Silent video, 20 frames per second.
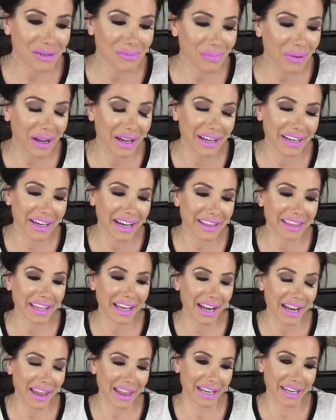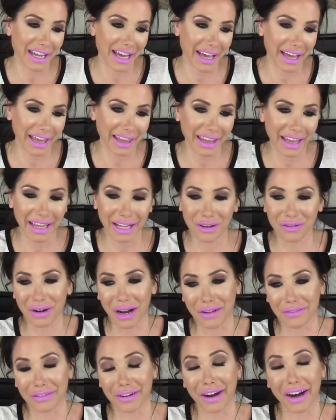But at the end of the day, like
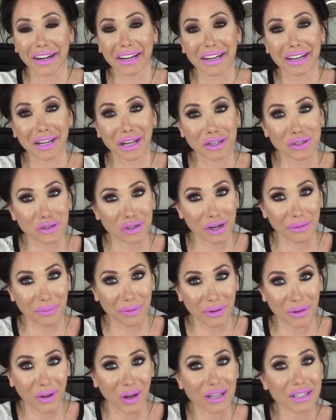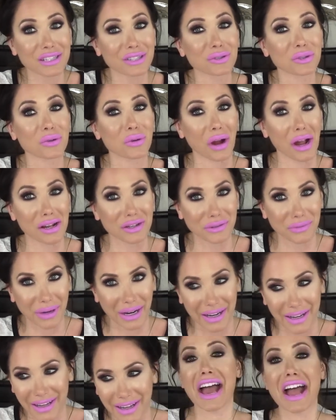whatever, I didn't get in trouble. I still
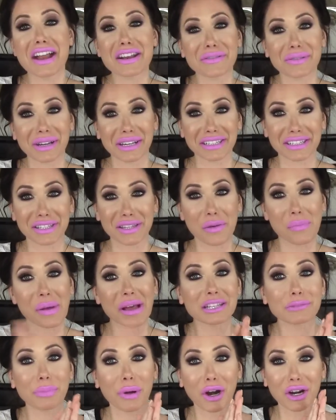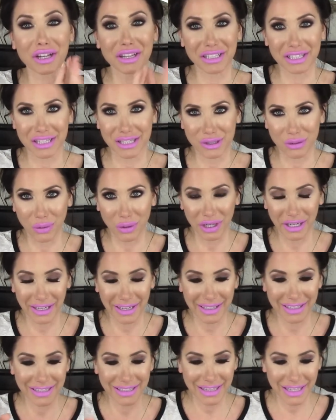graduated. Anyways, so the best part of this story
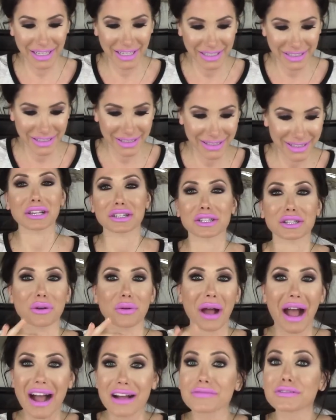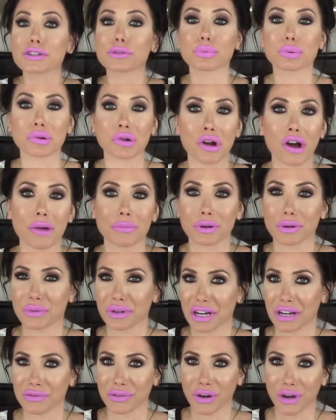is this. So after prom or
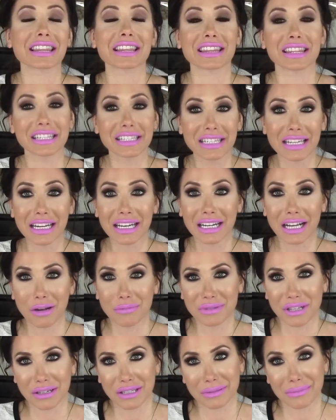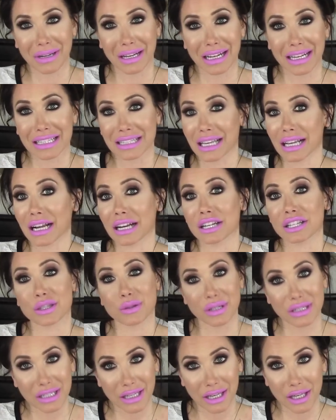whatever, the dean comes up to me and he's like, I just
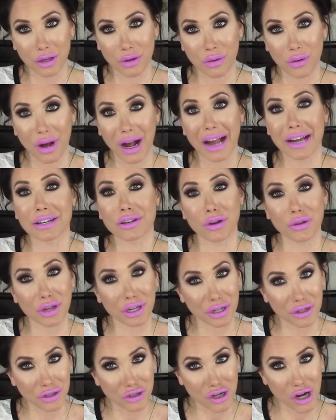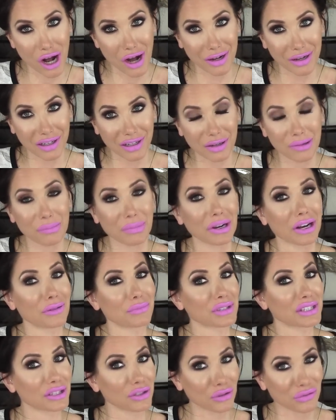want to tell you, I know that you're drunk, but I'm
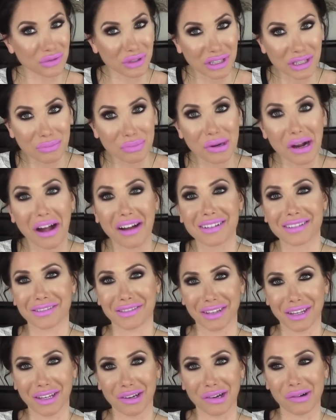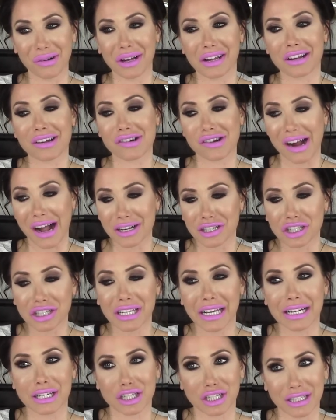still really proud of you and
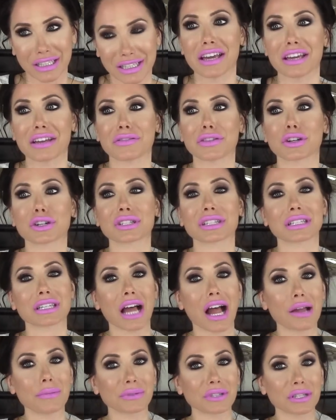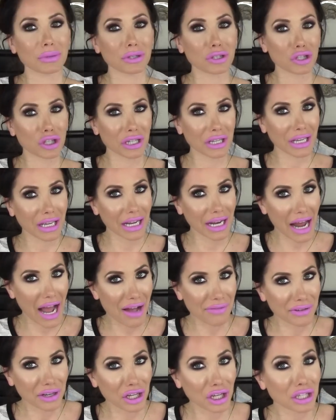congratulations. If there's a time drinking and
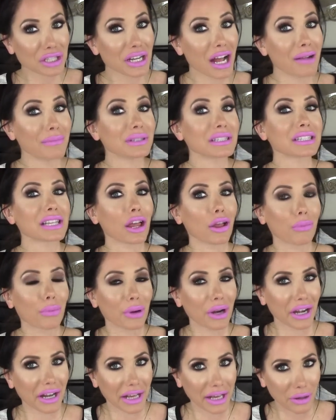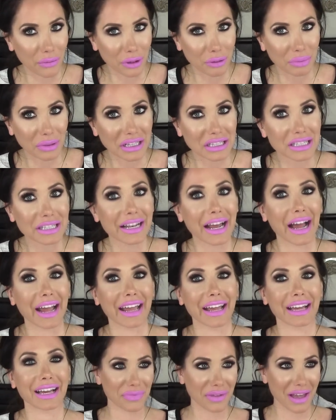having a good time and celebrating, it would be
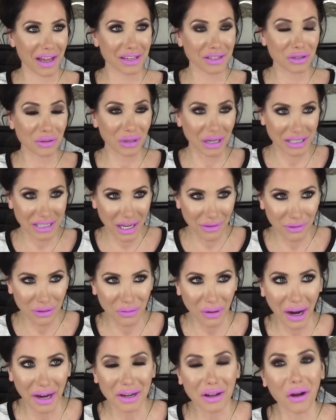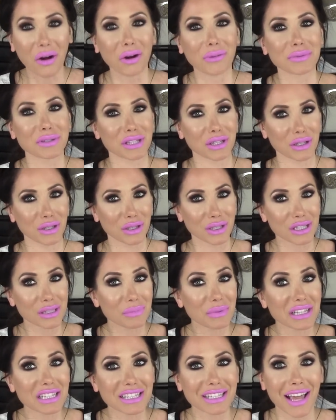tonight. And you guys have a ride home, so you just
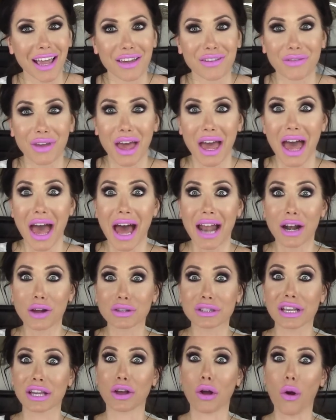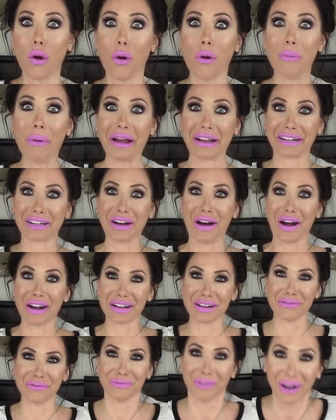be safe. And I was like, oh my god,
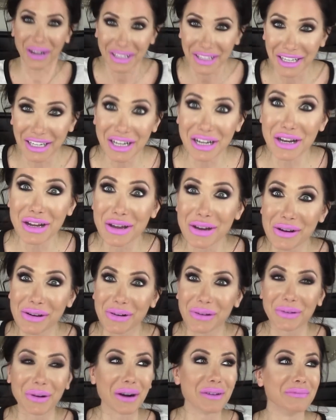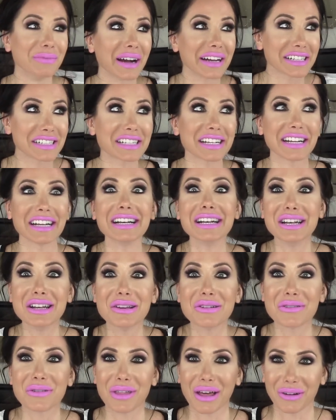he fucking knew! My dean
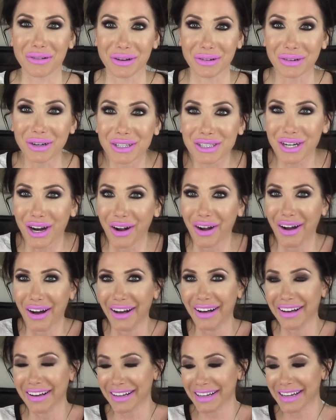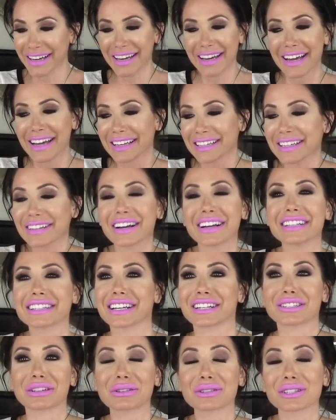knew that we were drunk. You guys,
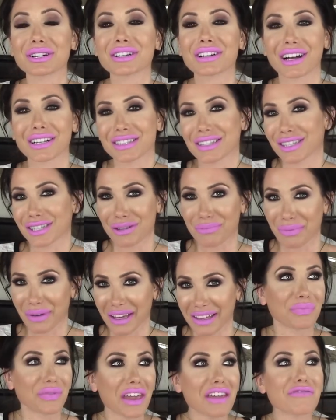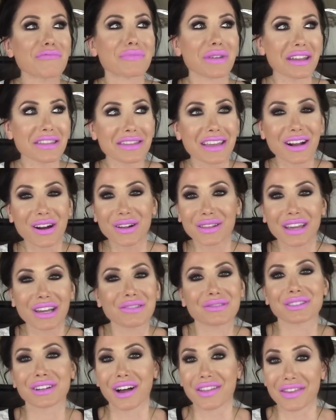adults are not stupid. They've been there,
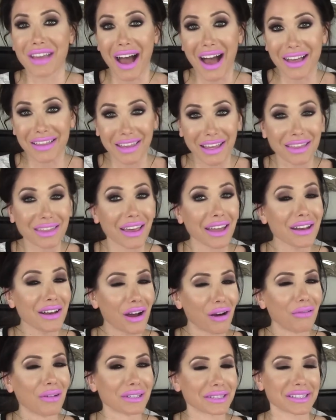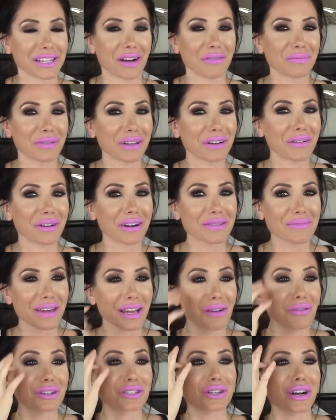they've done that, like they know what's up, you know what I
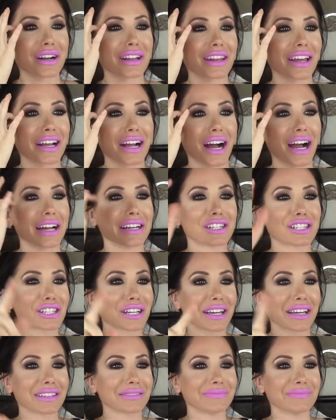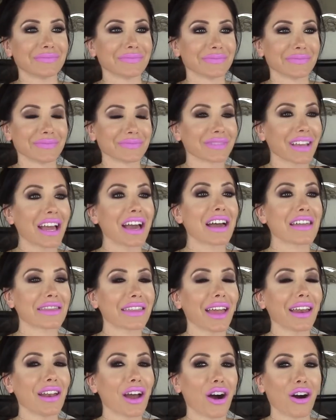mean? We try to like hide shit,
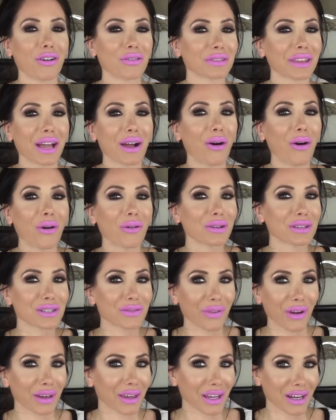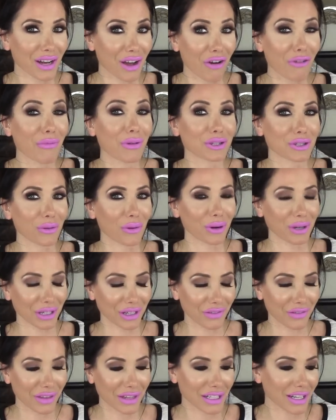They know. They always fucking know majority
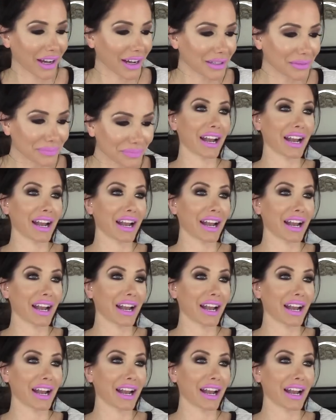of the time.